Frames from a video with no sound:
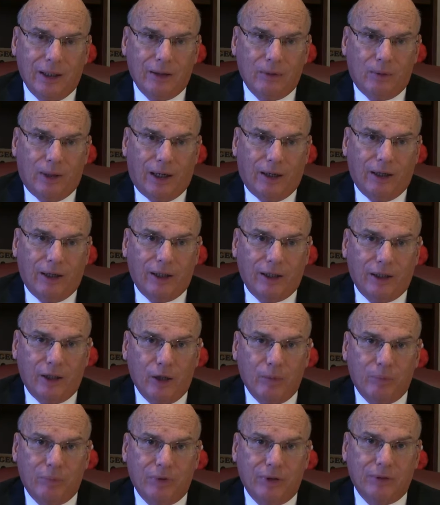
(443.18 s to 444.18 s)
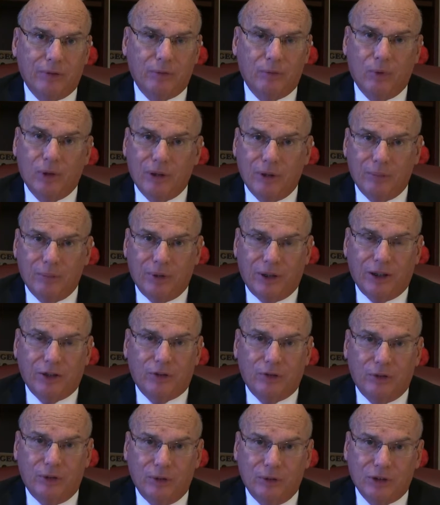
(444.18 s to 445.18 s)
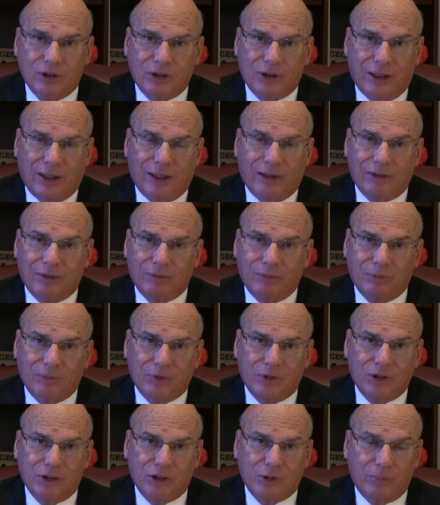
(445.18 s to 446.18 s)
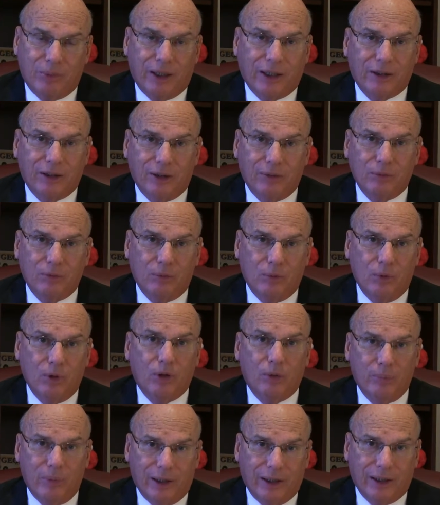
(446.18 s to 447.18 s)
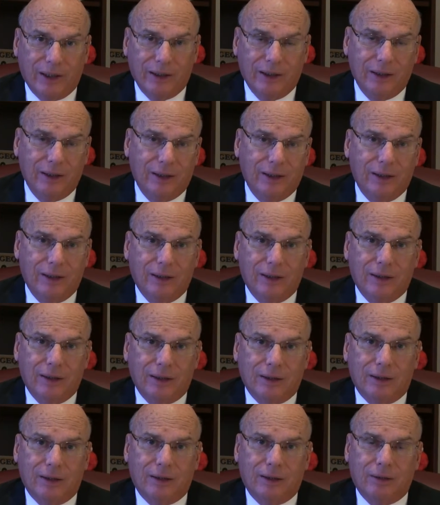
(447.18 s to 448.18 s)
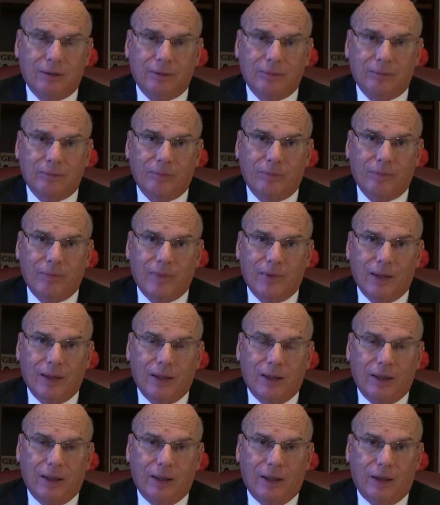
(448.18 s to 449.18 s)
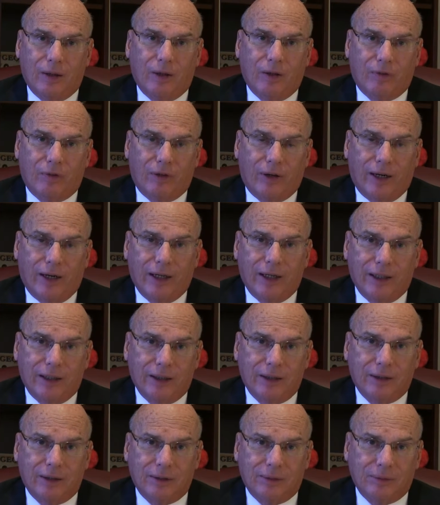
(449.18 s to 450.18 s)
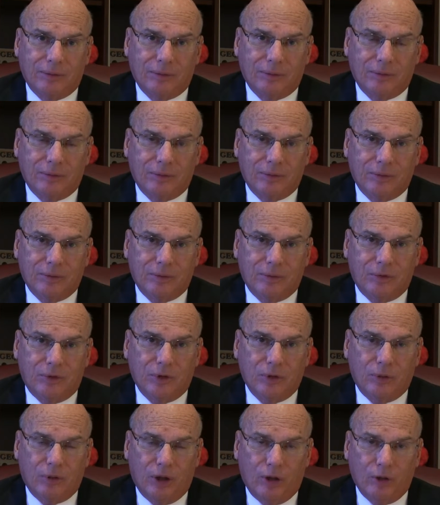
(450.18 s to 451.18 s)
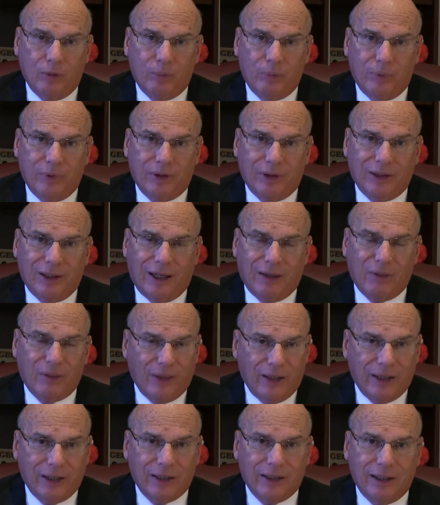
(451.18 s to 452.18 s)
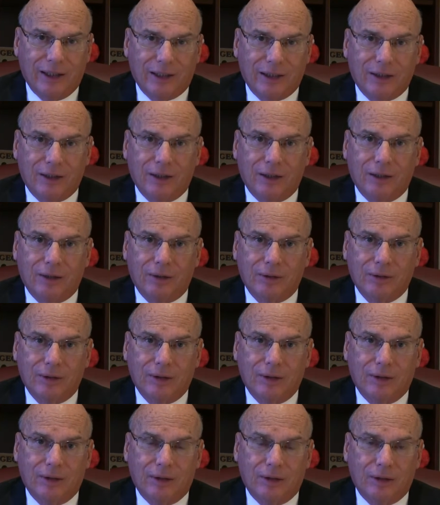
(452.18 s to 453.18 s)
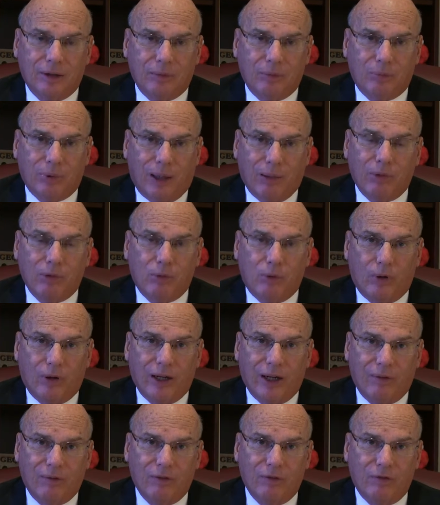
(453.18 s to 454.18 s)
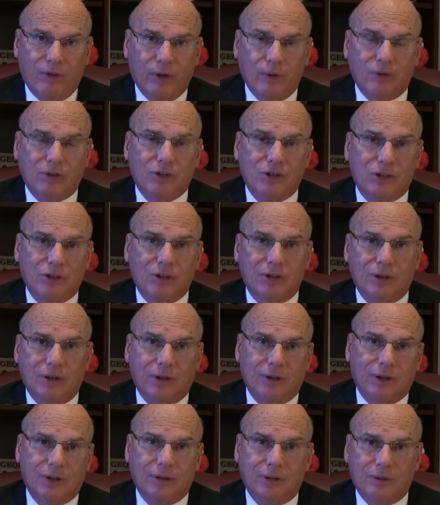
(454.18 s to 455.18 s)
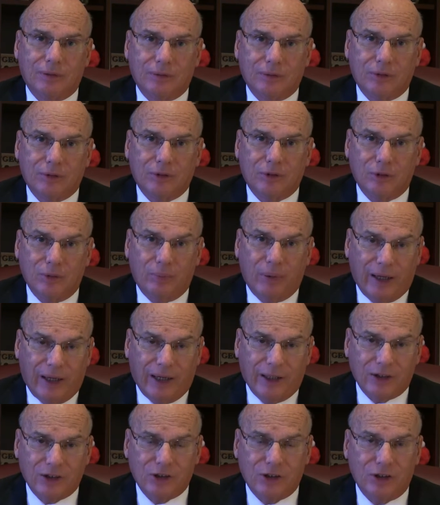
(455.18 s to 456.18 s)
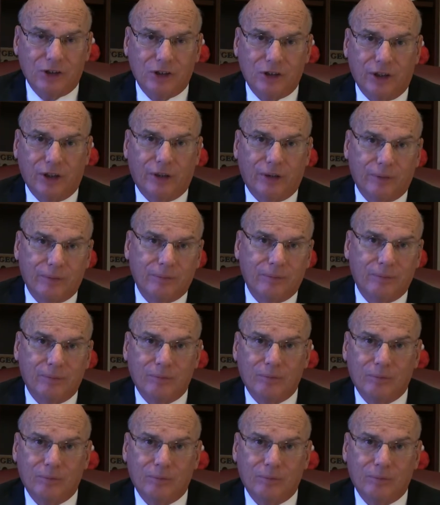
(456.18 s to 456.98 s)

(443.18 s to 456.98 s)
And while I hope it wouldn't be introduced, I suspect it will be. However, I do hope and I think that it probably won't have the votes to pass this year.